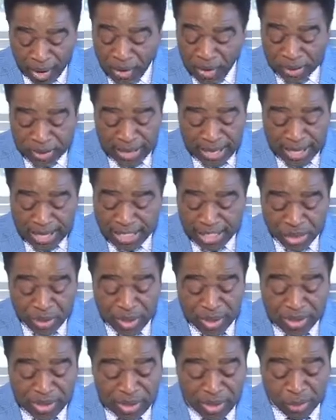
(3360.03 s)
are going to start
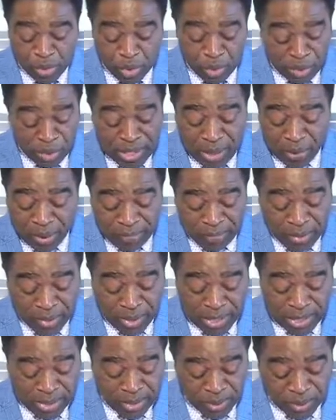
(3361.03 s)
enjoying scriptures more than we have
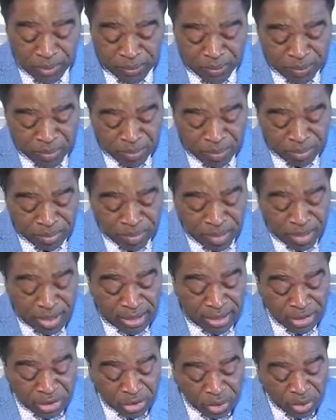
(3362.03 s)
already done.
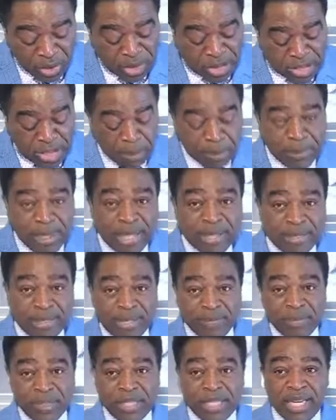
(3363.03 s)
John chapter
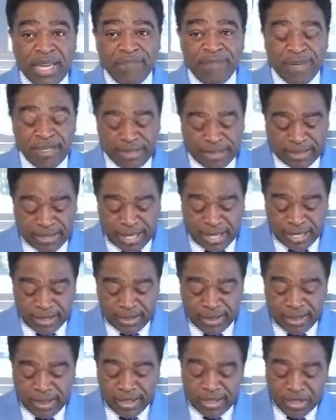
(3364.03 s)
17 and verse
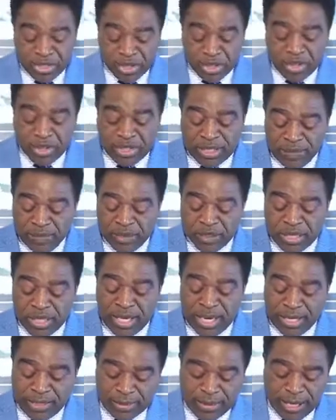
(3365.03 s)
10. John
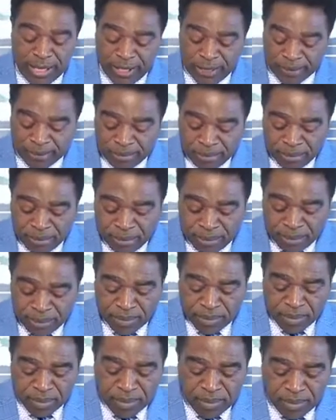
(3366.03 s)
17 and 10.
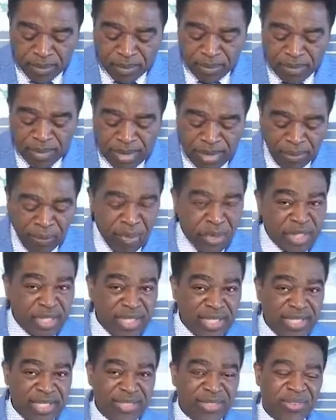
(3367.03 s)
Watch
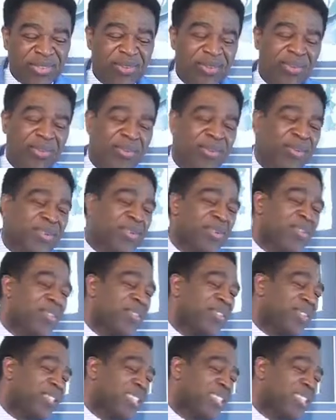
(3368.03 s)
it. Oh.